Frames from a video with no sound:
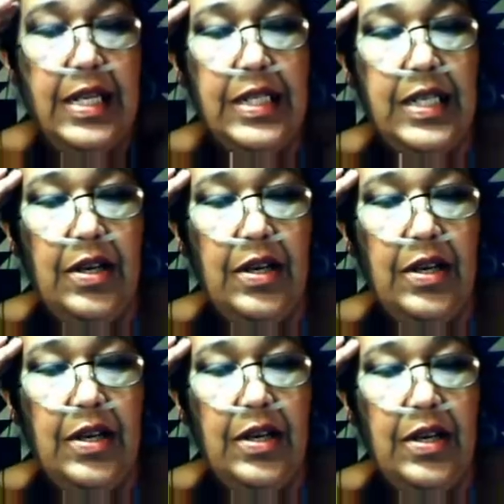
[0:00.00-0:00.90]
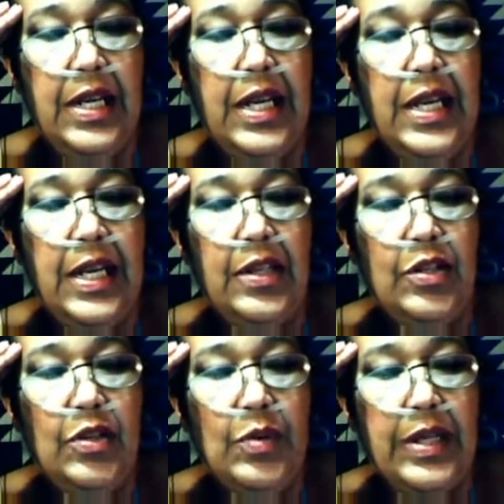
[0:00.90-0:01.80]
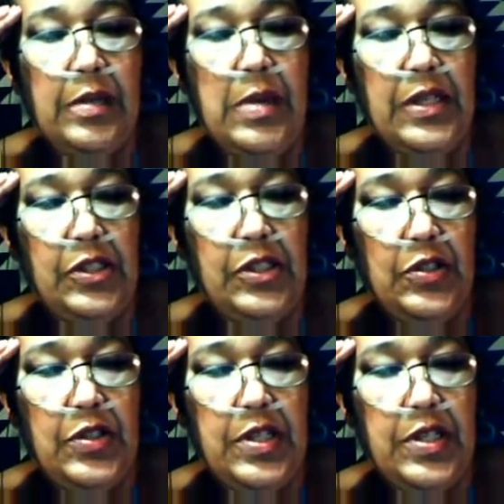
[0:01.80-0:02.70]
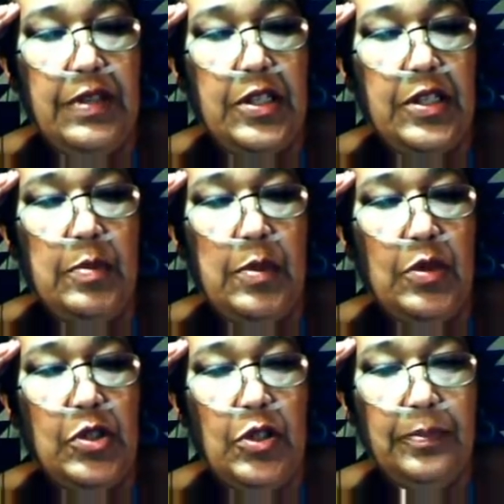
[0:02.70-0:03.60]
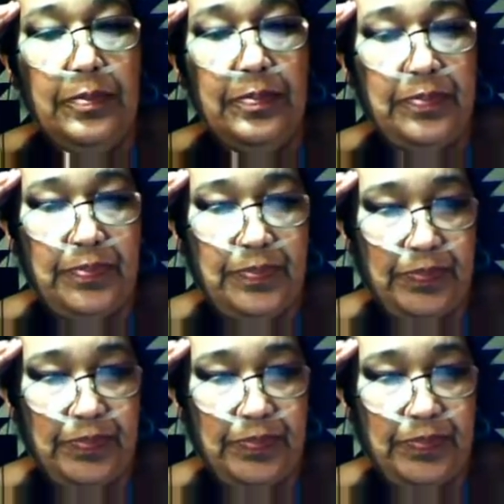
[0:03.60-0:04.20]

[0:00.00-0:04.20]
as it says here, on indirect measures of exposure